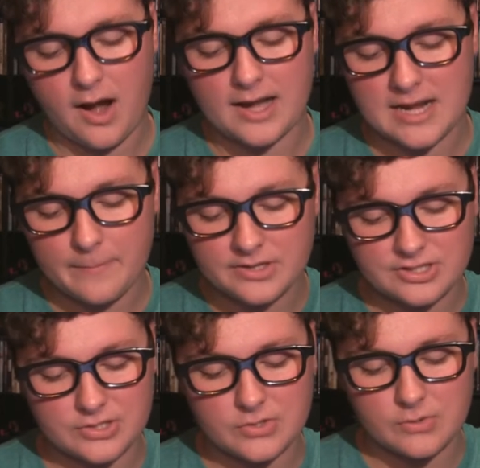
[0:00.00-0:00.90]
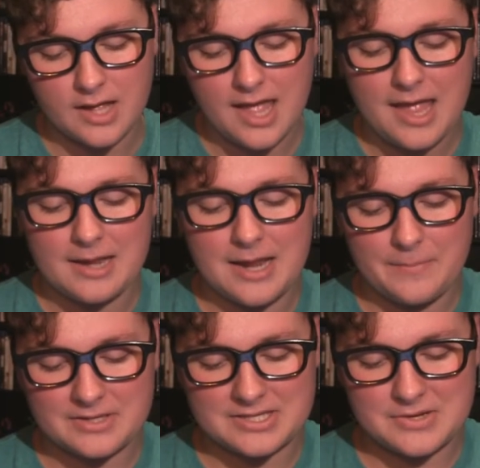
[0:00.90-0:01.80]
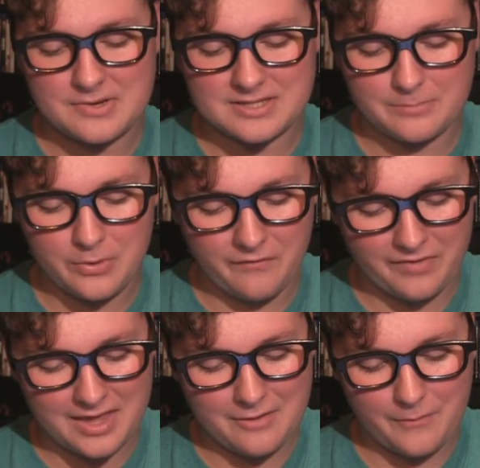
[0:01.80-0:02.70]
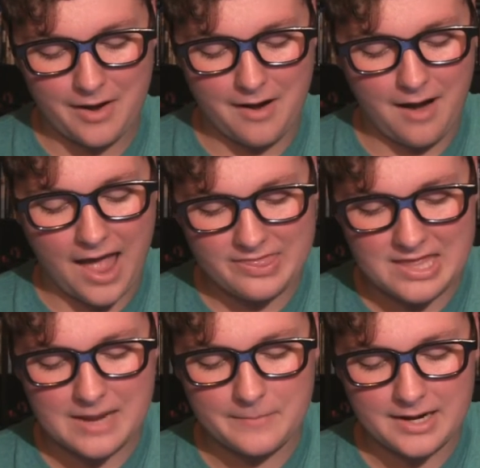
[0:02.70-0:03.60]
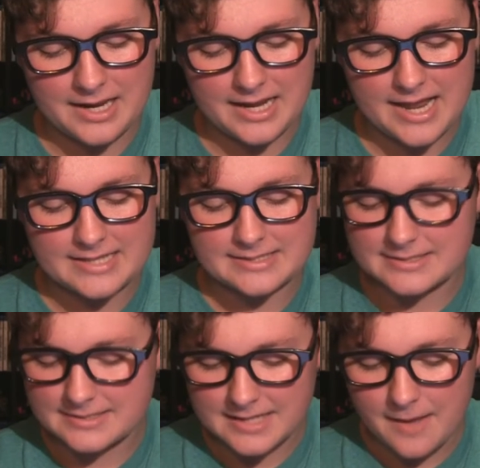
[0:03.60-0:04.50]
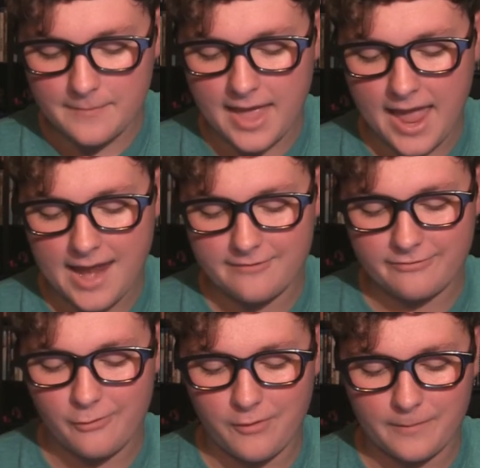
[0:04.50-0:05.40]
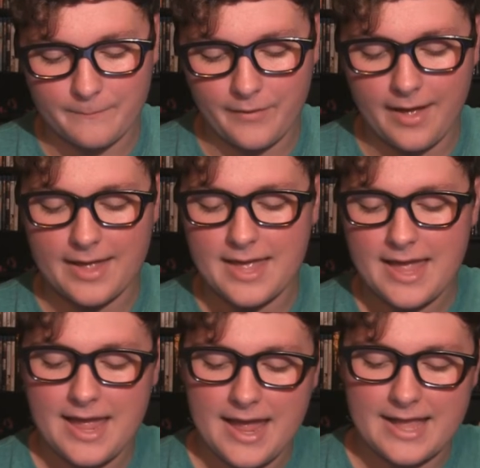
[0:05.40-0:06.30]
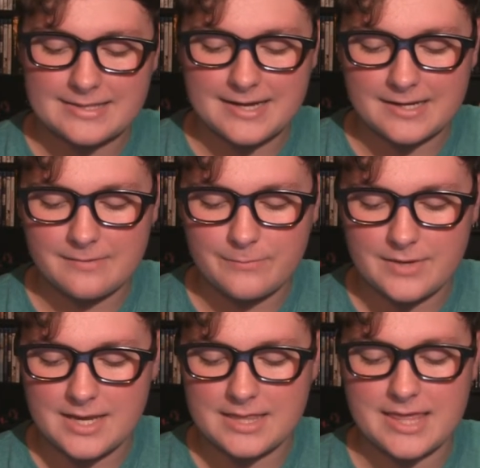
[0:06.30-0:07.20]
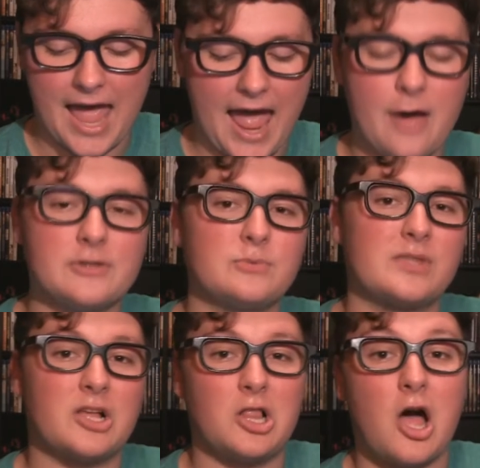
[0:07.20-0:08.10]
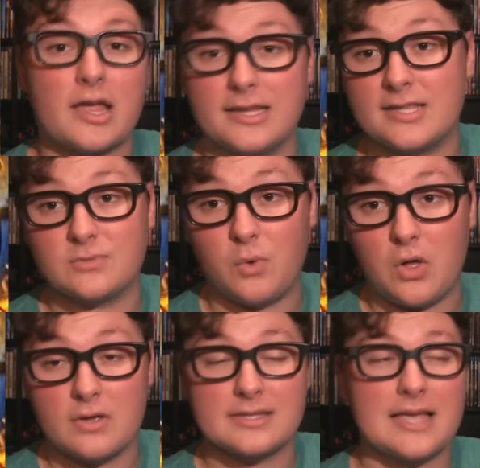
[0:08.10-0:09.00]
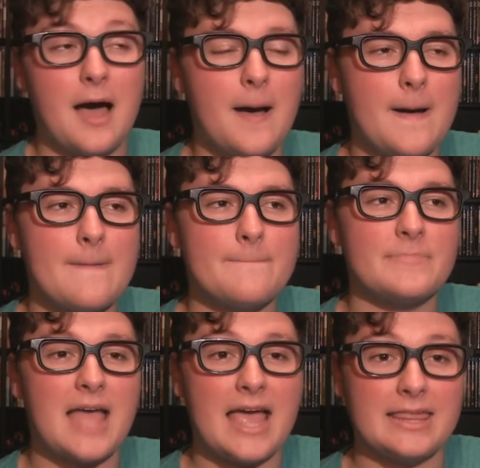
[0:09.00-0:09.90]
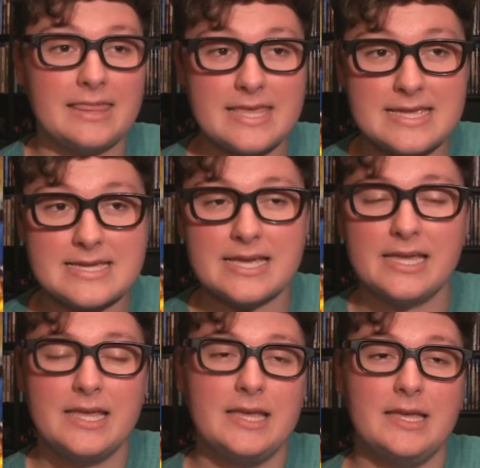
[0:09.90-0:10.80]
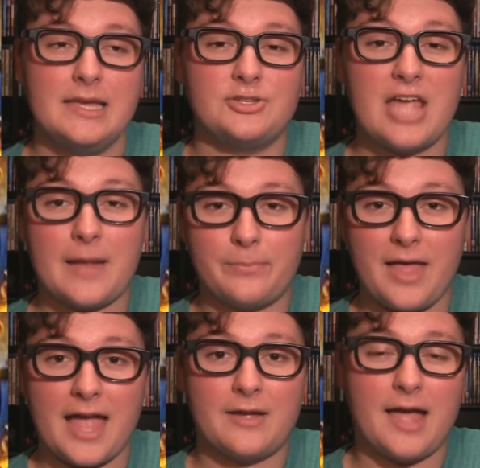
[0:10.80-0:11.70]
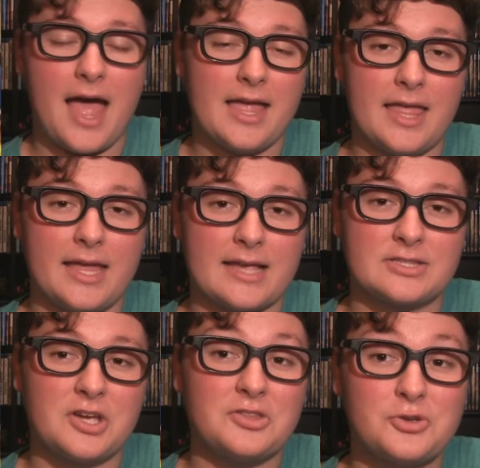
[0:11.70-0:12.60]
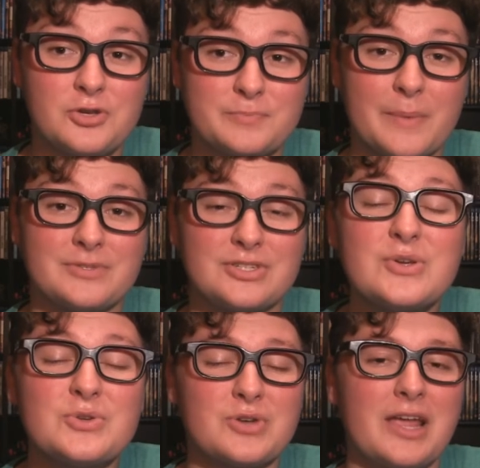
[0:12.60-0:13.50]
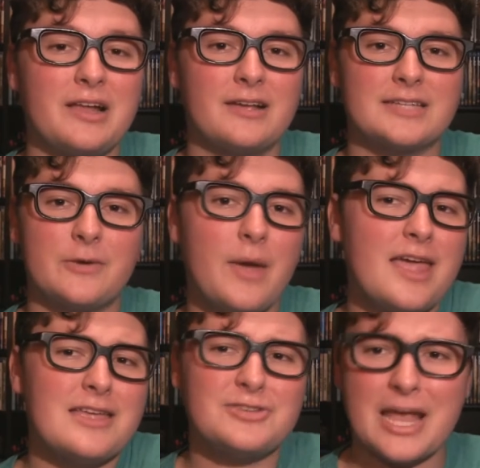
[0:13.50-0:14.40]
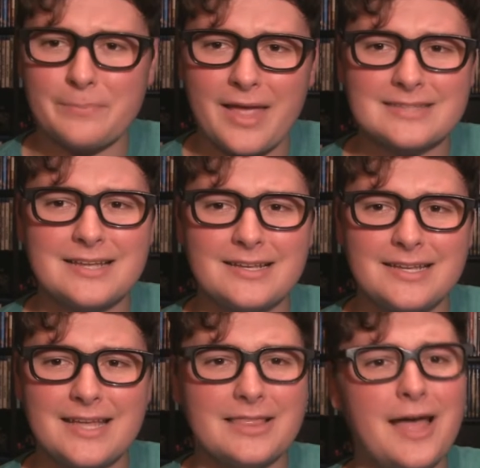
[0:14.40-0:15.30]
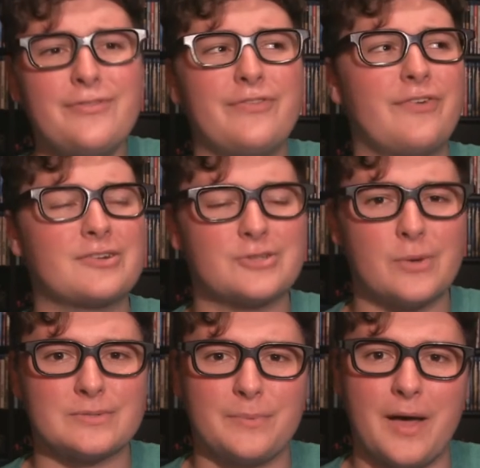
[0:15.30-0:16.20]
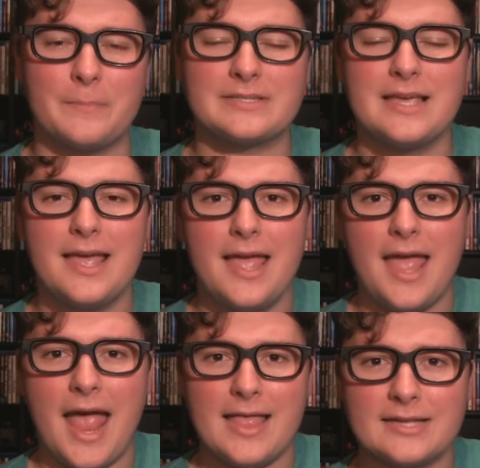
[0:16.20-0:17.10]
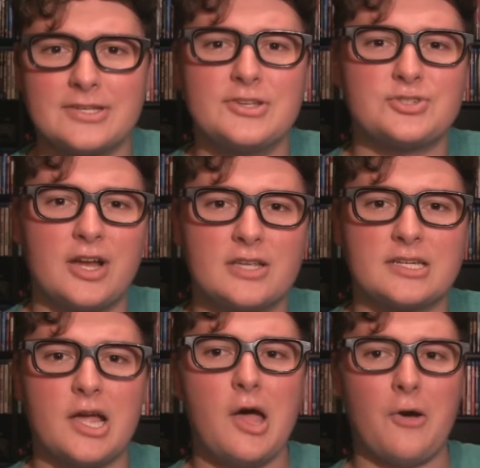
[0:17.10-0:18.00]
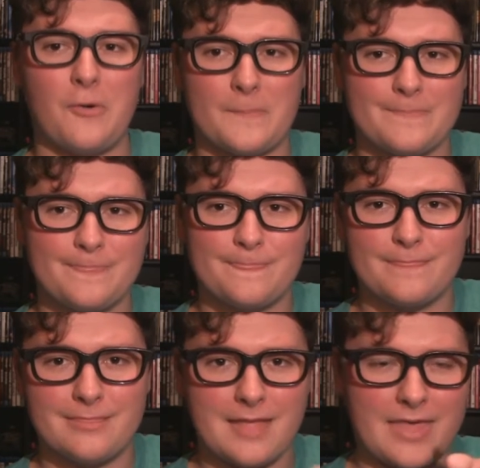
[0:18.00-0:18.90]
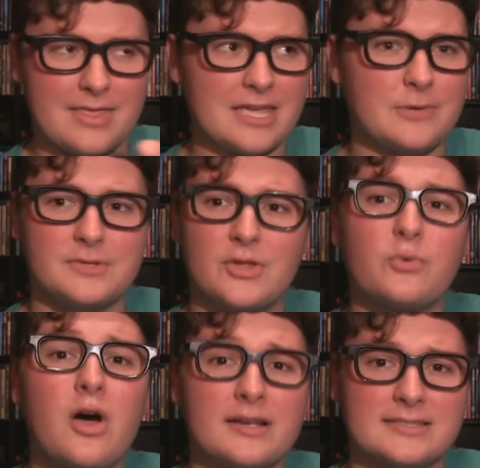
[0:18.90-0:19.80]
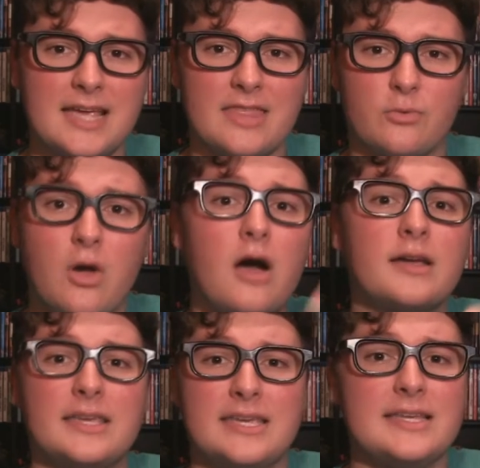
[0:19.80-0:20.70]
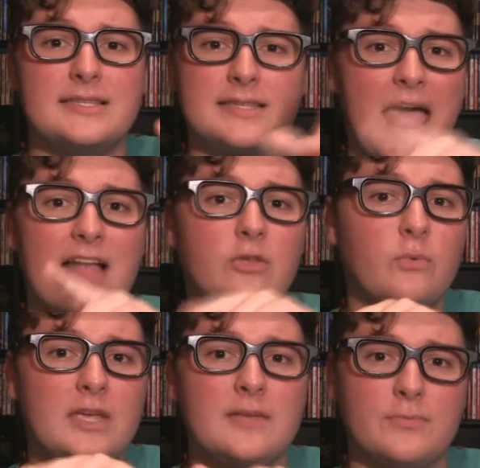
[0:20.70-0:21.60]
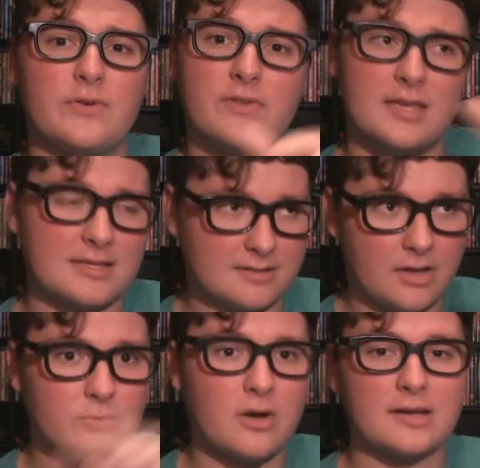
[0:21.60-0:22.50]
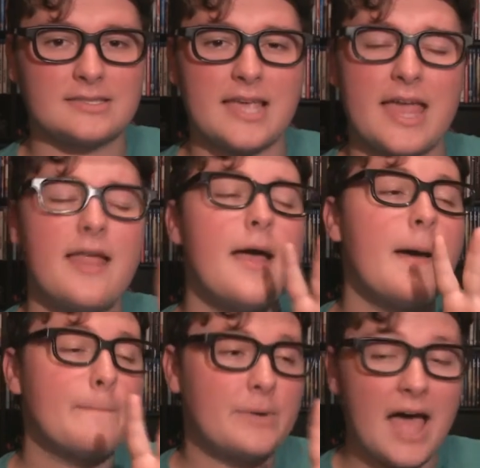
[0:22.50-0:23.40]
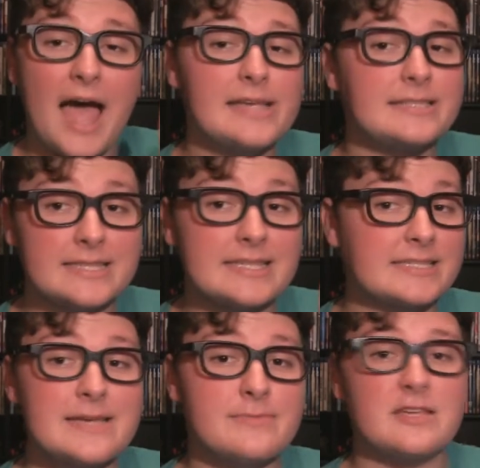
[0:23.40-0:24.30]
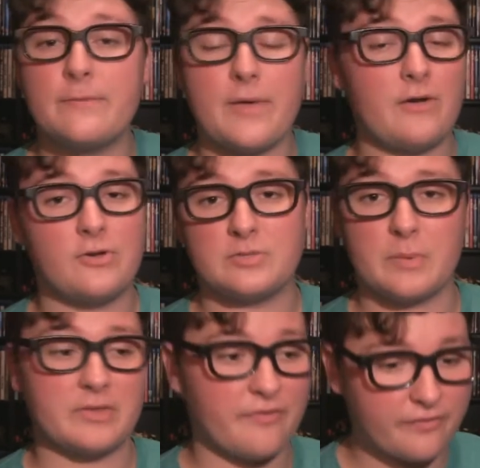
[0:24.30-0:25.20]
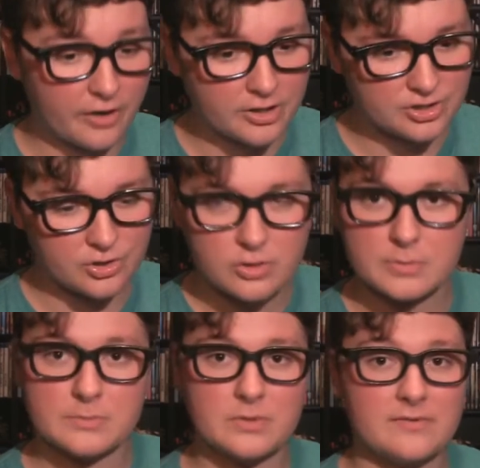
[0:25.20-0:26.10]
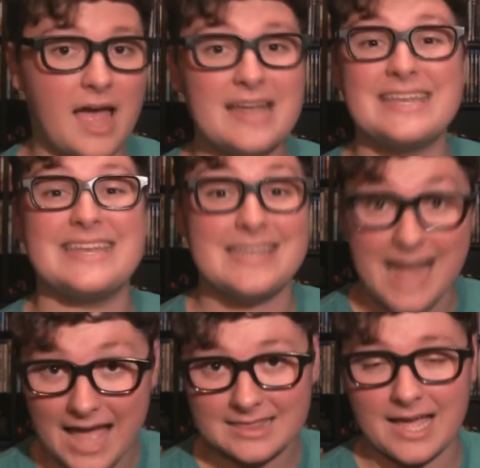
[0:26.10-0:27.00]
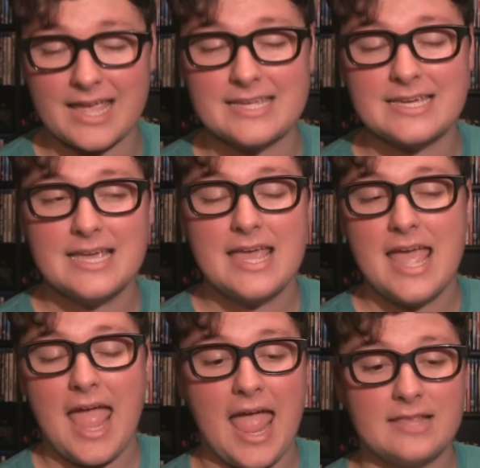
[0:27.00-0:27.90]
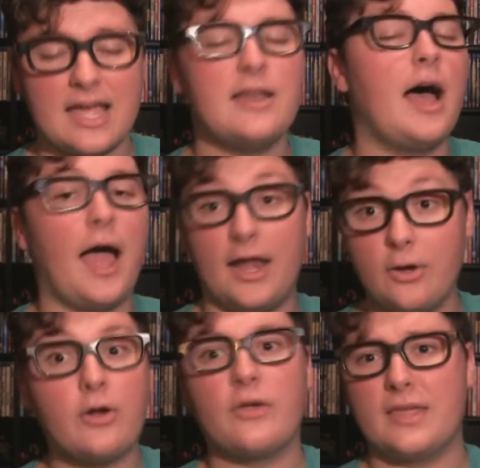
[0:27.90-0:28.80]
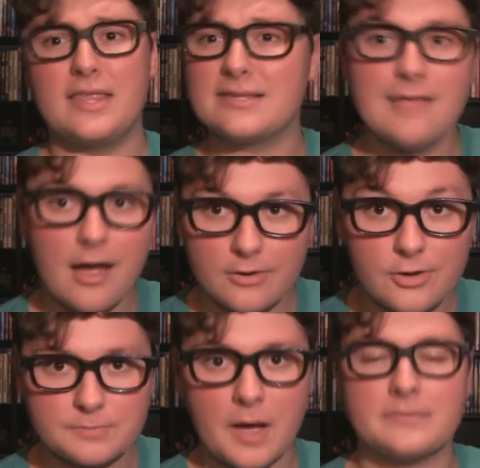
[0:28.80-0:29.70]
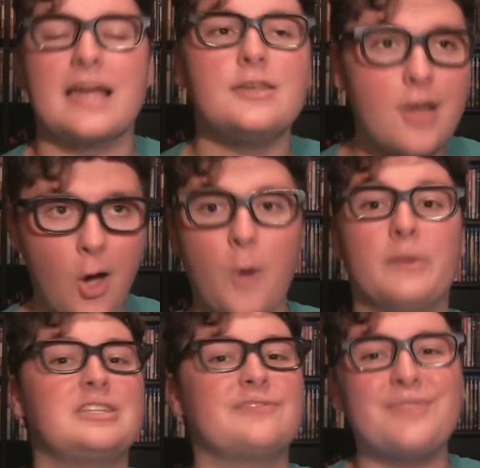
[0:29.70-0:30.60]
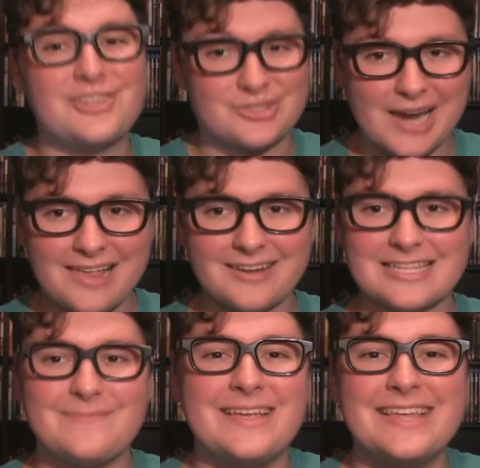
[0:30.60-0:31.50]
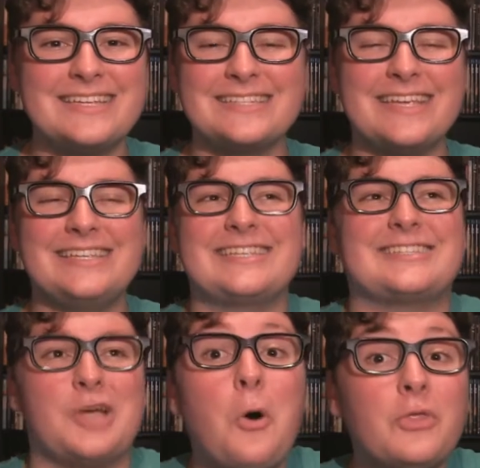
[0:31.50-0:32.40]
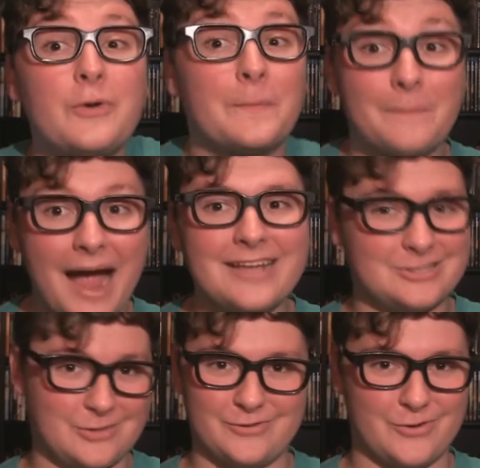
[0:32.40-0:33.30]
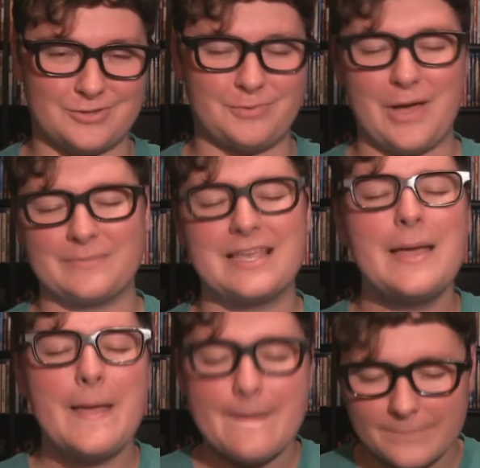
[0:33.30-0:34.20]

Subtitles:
Alright, number two is a movie where I think I'm gonna get some hate for, but it's gonna be The House with a Clock in Its Walls. I think Jack Black, I saw the Goosebumps 2 trailer, and I was like, wait, Jack Black's not in it? I love the first Goosebumps. And I saw this trailer, I was like, oh, I think he was on the wrong set. The wrong kids' Halloween movie. He's on the wrong set. But I said the same thing about Goosebumps. The first Goosebumps movie I did not like. And I know you're all thinking, this is not Goosebumps, I know. But just from the trailers, I mean, it just totally reminds you of Goosebumps.